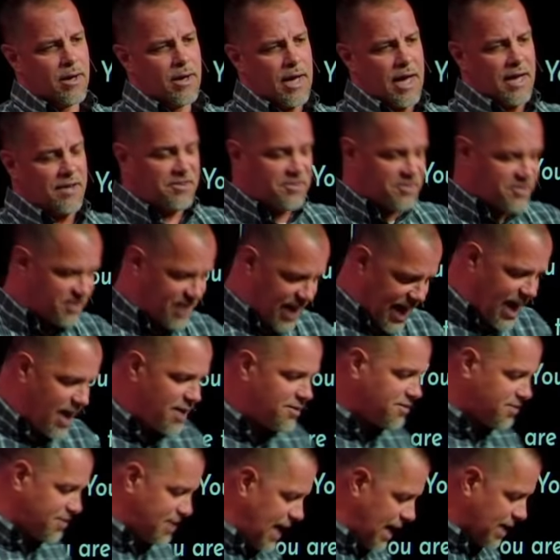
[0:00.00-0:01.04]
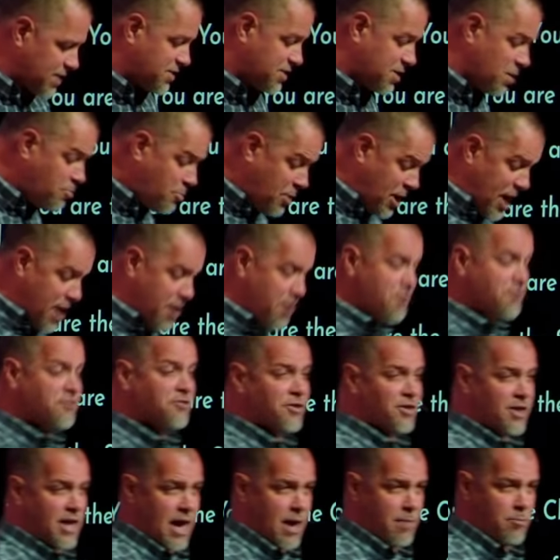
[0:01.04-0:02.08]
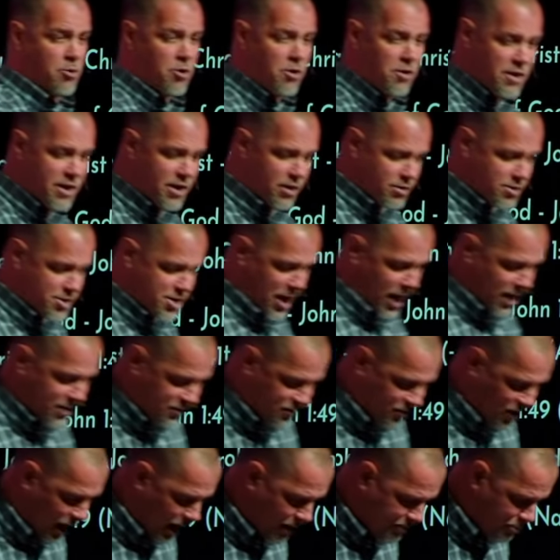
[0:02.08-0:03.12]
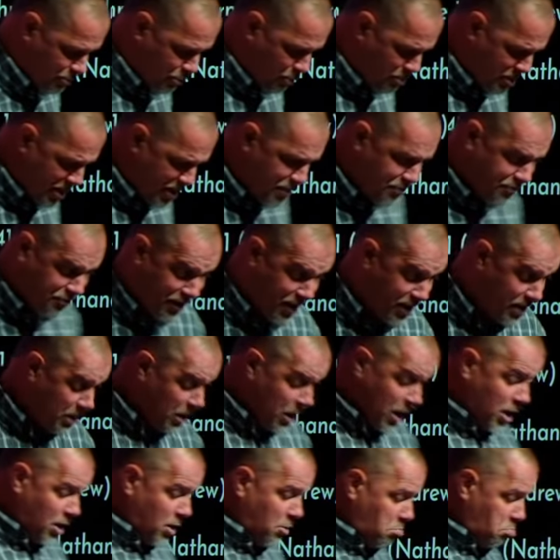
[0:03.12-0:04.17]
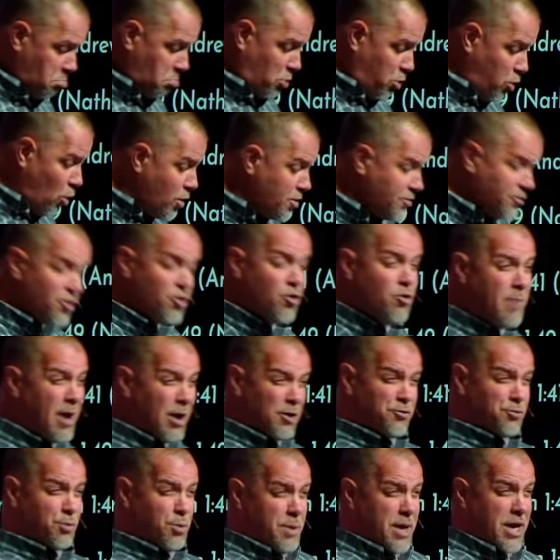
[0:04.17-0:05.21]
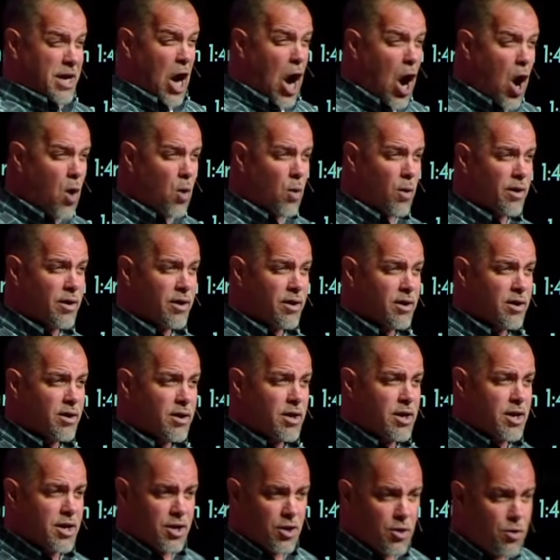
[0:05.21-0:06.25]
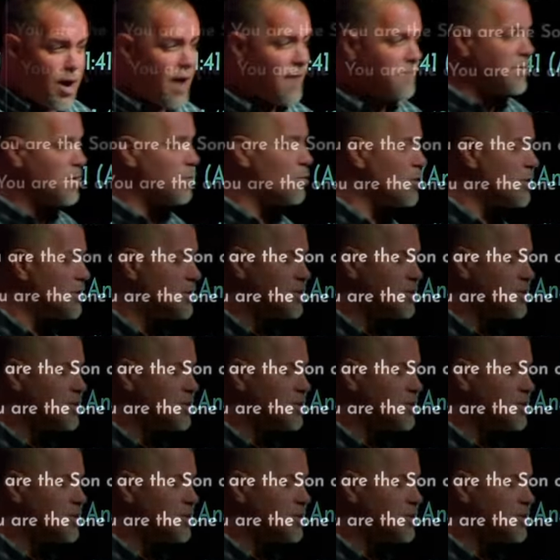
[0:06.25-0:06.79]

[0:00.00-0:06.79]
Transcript: It stands next to Peter's claim earlier in John's gospel, where Peter said, Lord, to whom else will we go? You have the words